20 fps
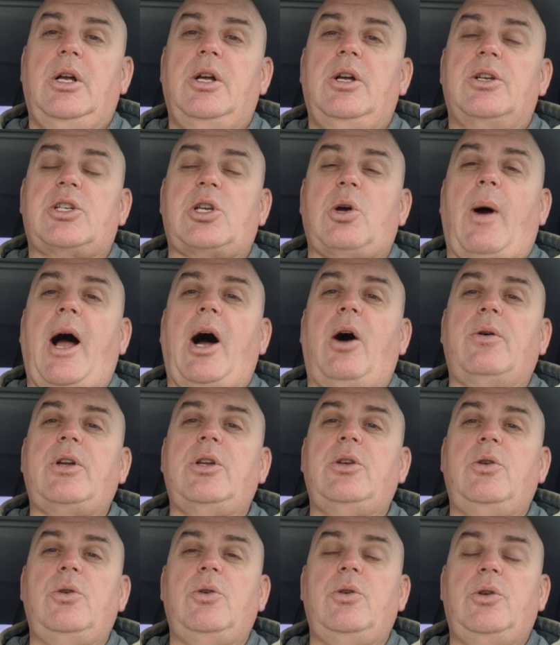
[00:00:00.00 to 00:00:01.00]
So how
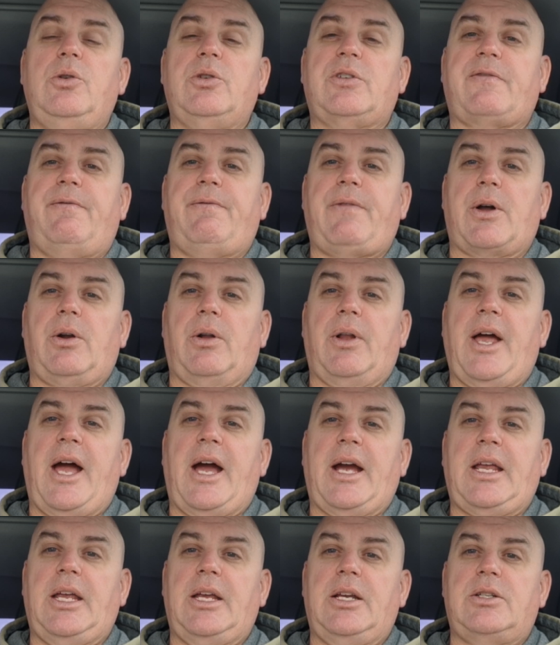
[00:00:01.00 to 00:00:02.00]
can you use funnel
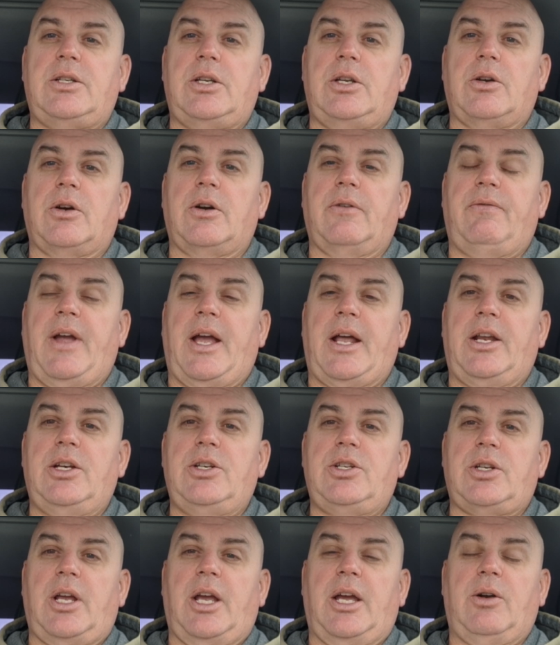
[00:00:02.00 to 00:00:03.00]
hacking to your
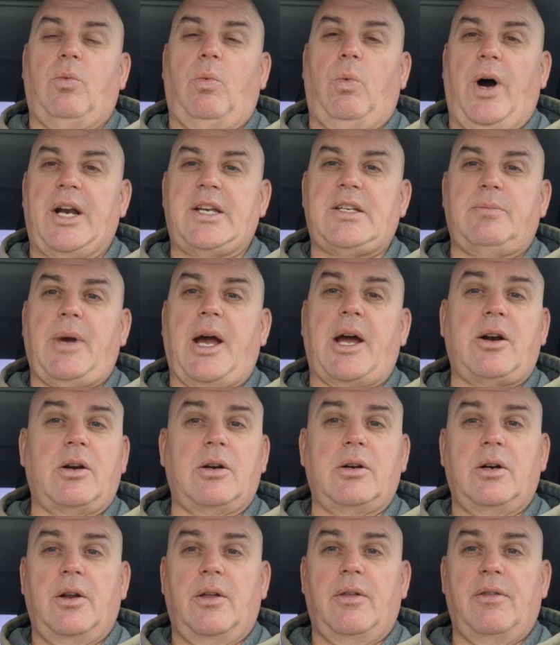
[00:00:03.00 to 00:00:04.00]
advantage, and why does it matter?